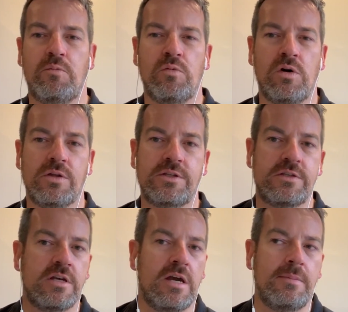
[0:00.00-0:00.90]
What
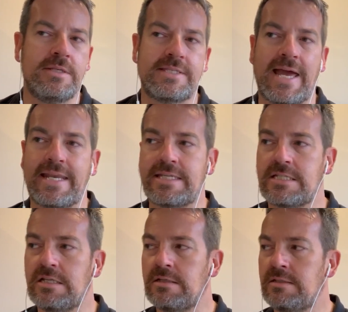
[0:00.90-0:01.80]
determines that?
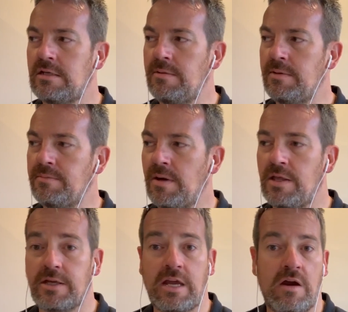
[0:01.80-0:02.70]
Does it determine
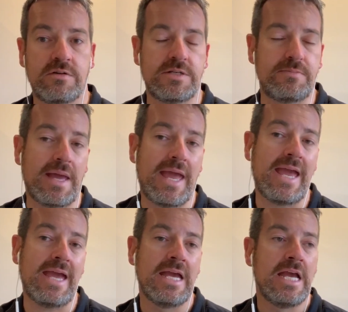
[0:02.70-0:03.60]
by the currency
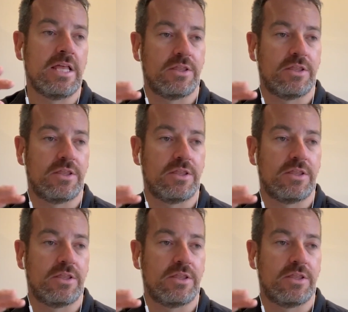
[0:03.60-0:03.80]
pair,